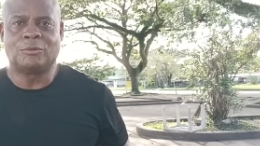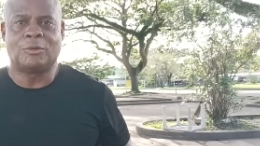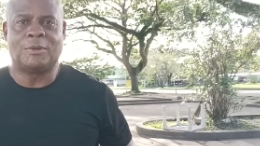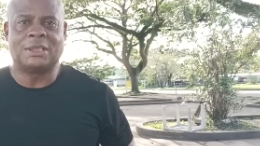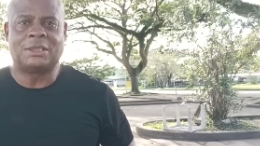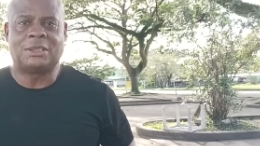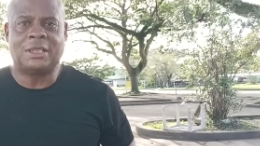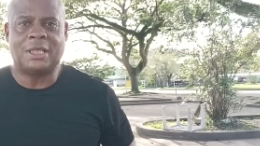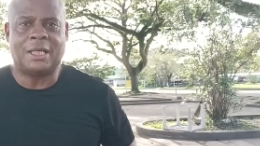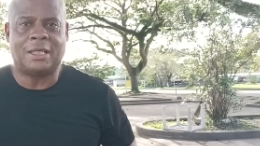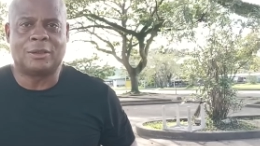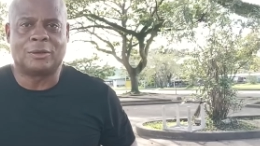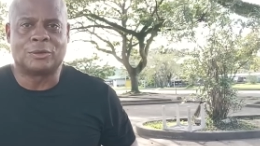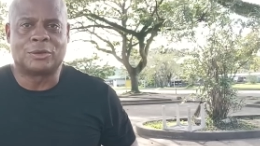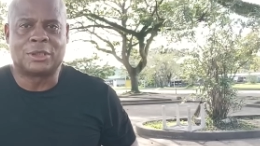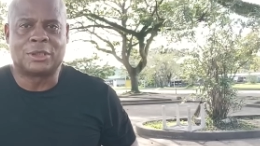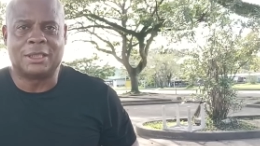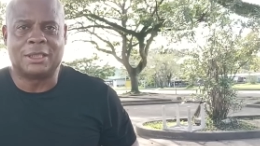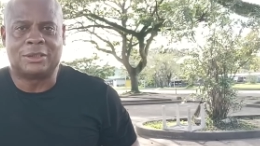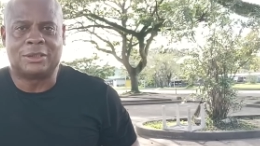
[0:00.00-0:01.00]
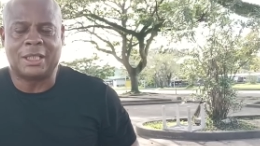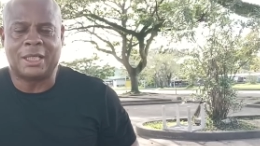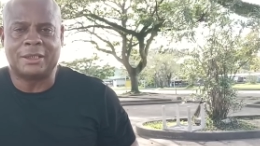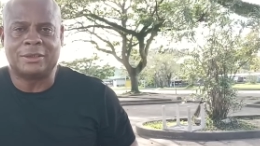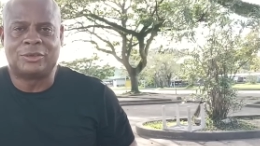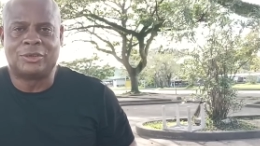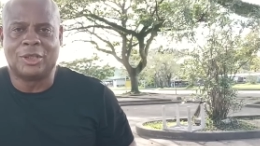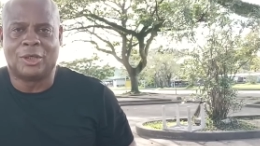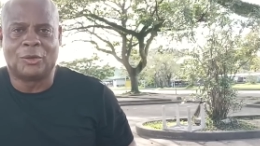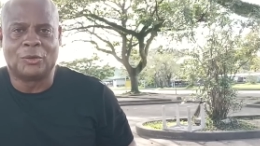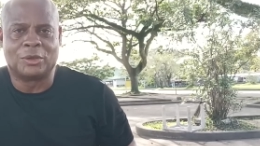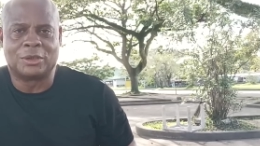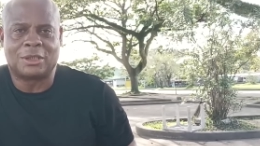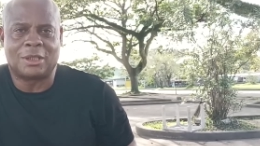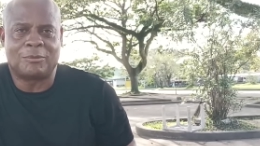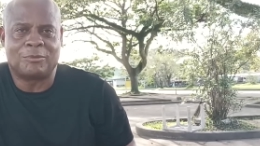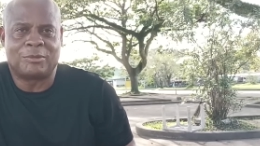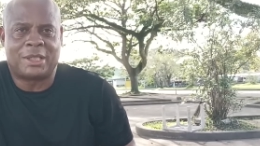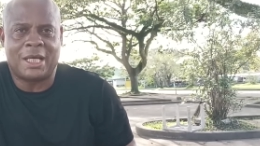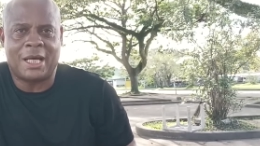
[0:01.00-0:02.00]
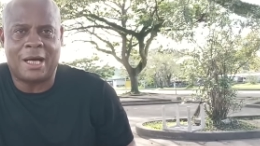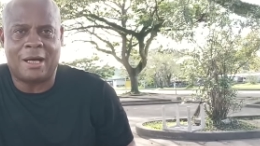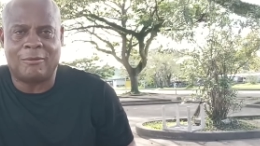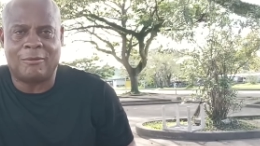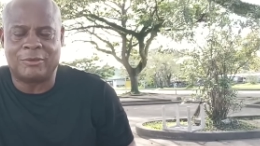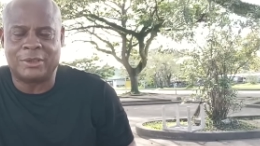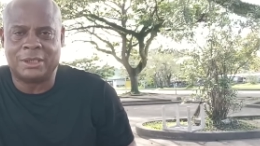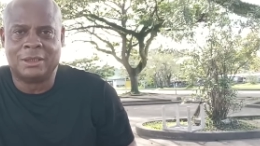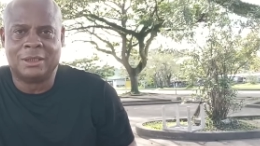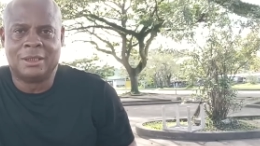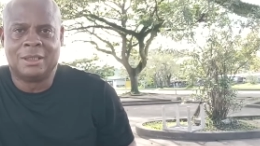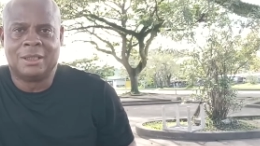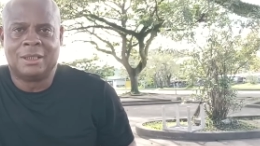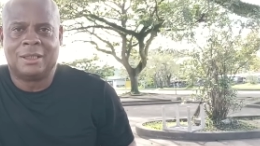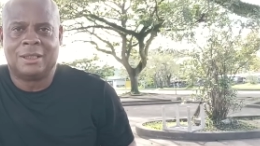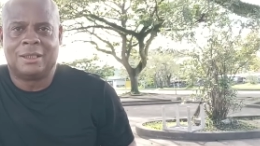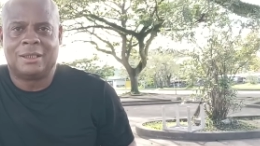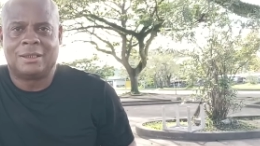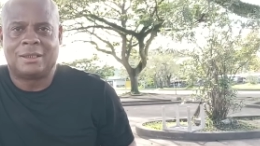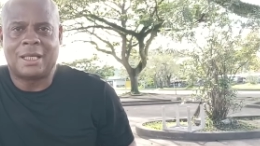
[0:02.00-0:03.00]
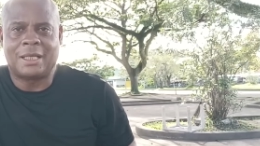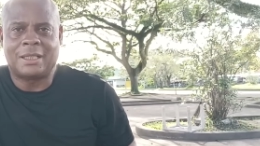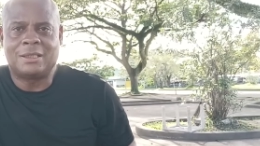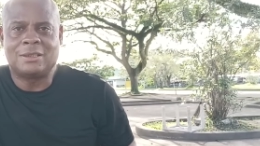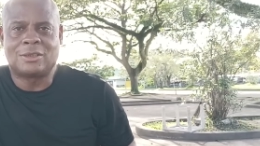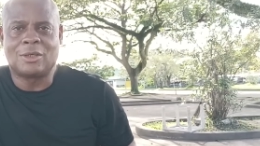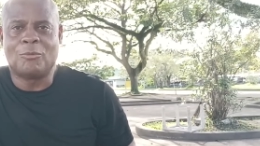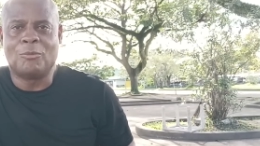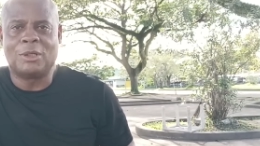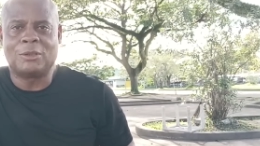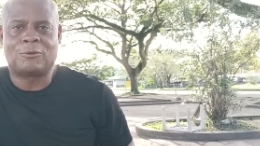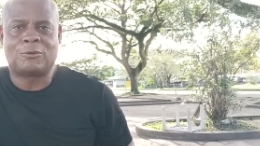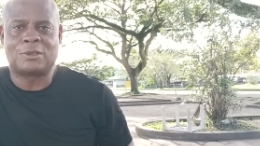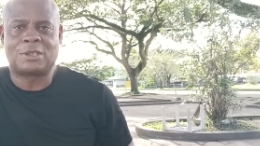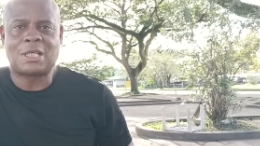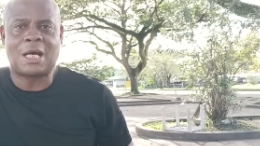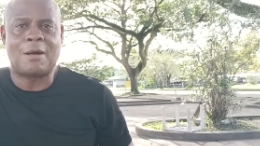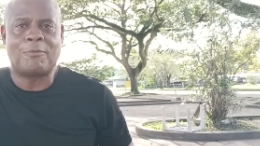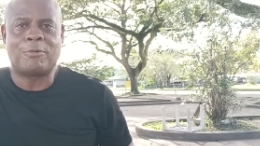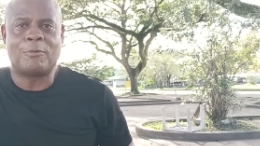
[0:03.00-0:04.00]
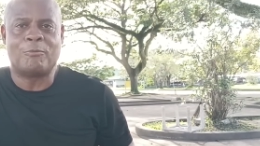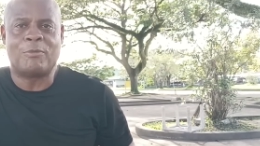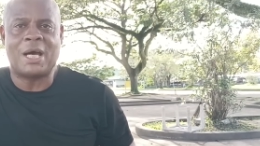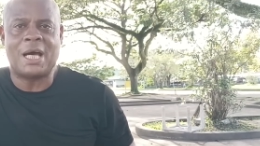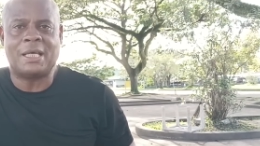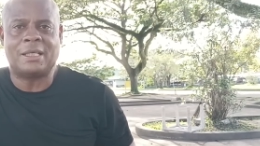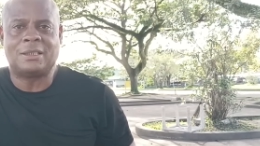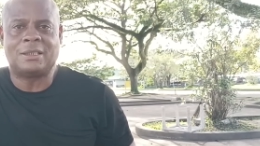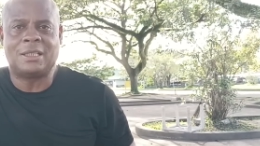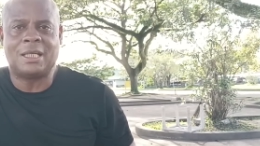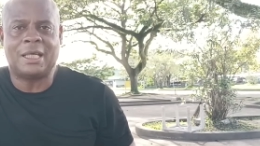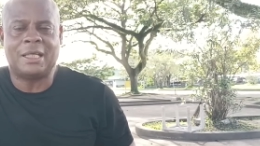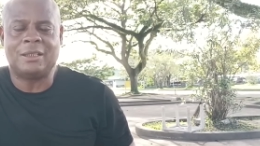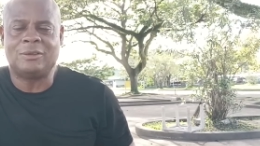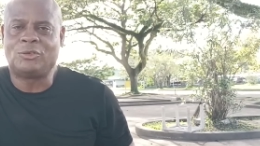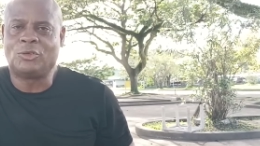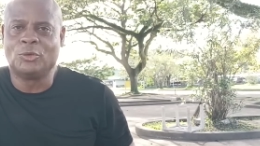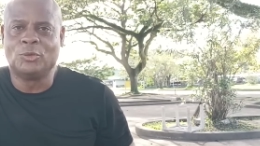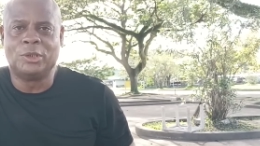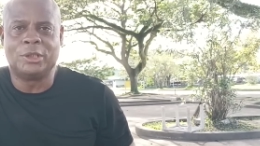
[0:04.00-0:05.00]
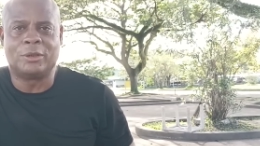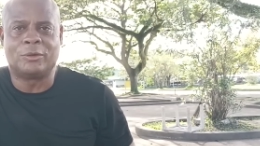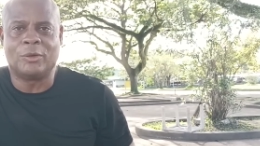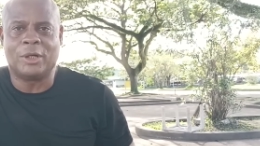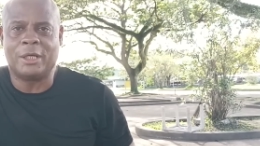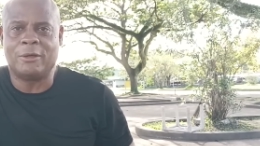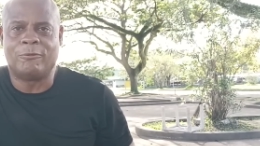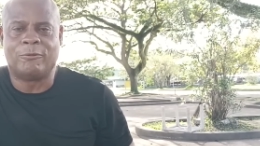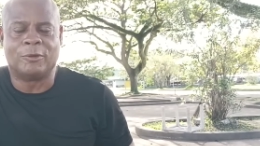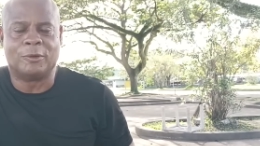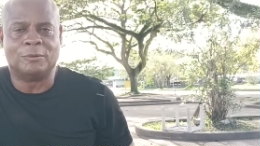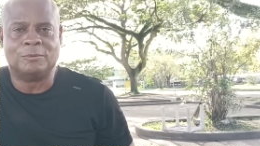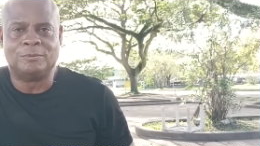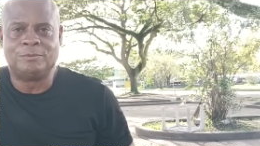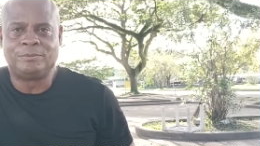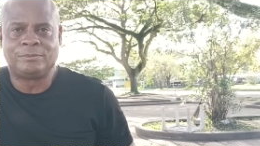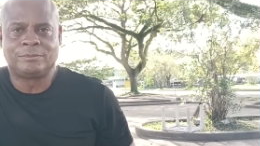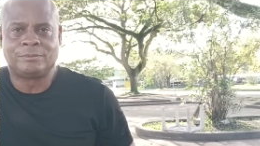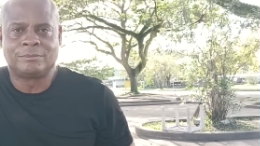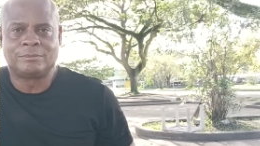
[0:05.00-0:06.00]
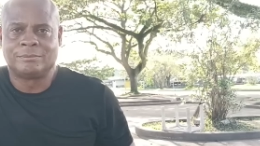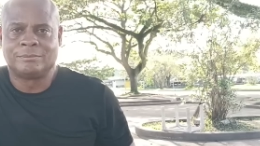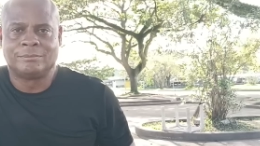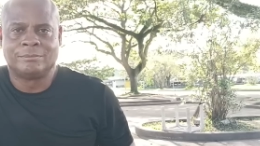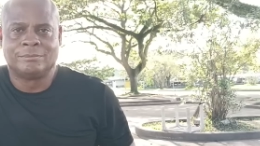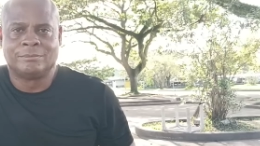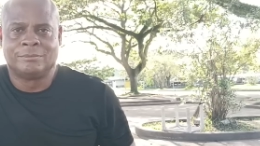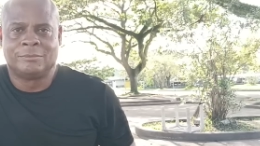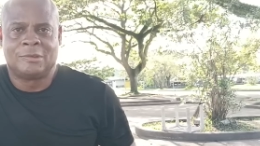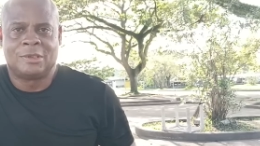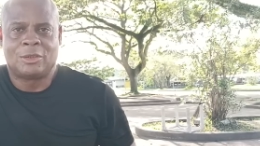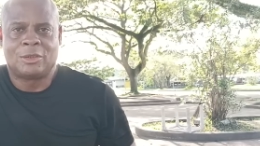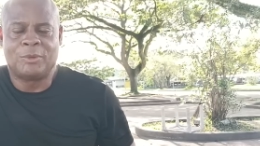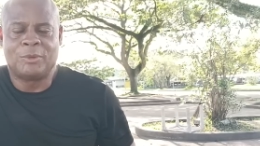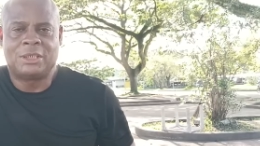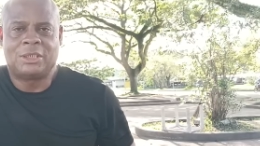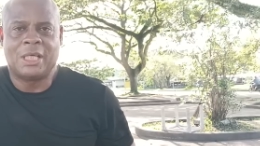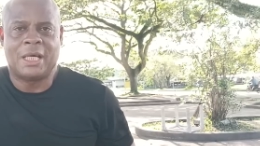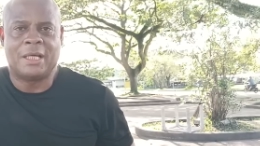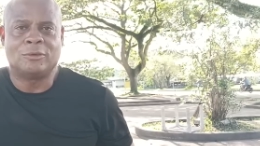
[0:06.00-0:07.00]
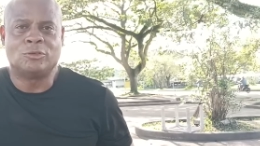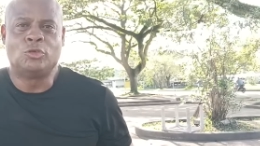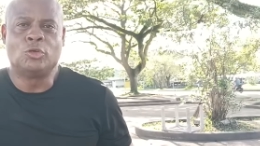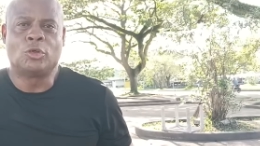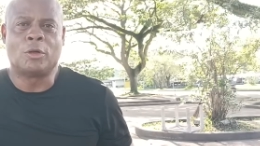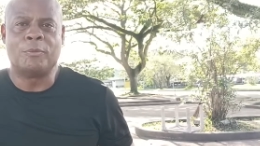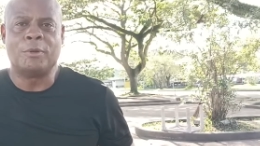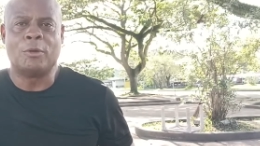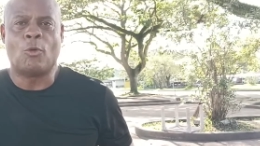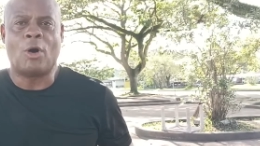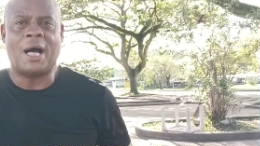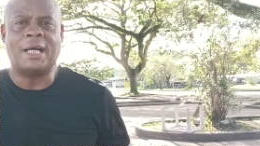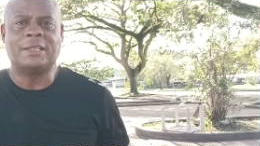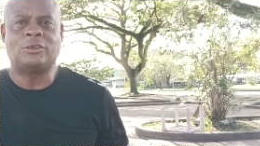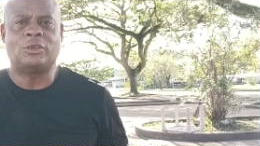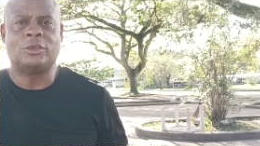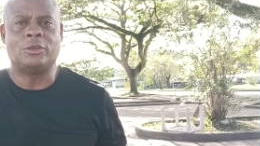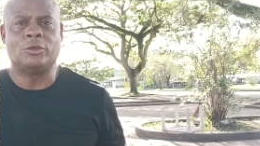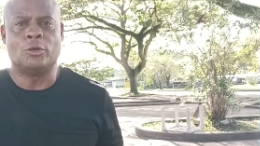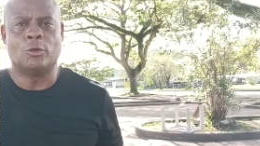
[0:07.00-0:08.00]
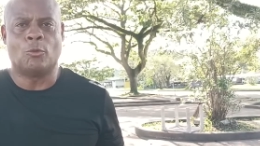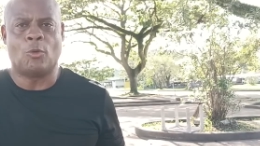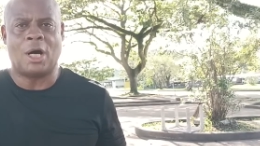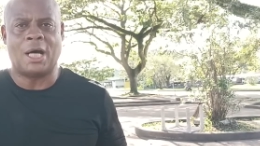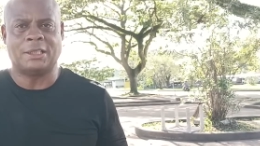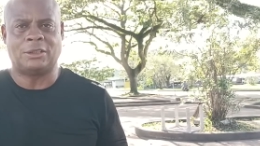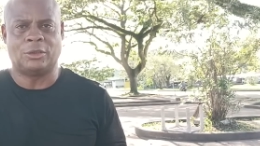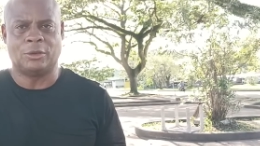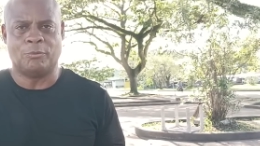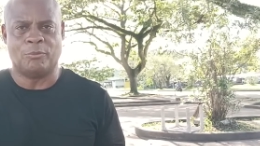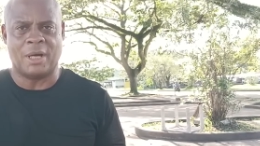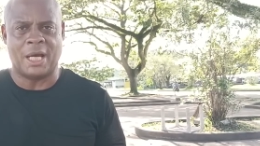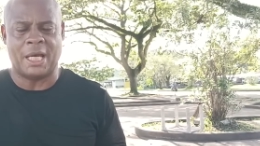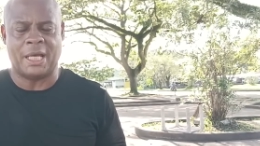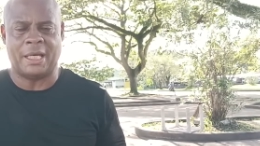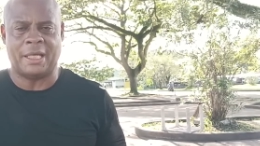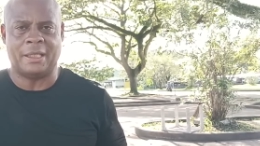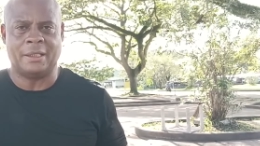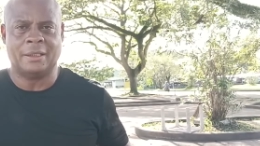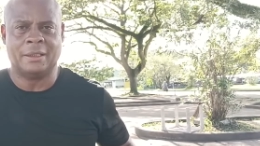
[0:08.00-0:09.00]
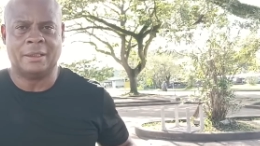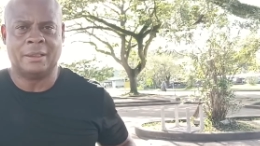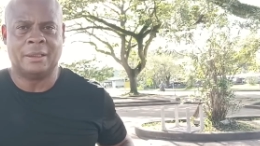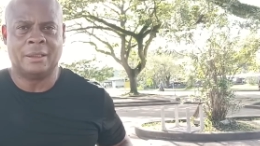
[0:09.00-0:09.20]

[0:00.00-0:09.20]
To my channel, Sunshine Shoulders, I'm Calvin. Thank you so much for stopping by today. Truly grateful. So many channels you could be watching, you're watching man.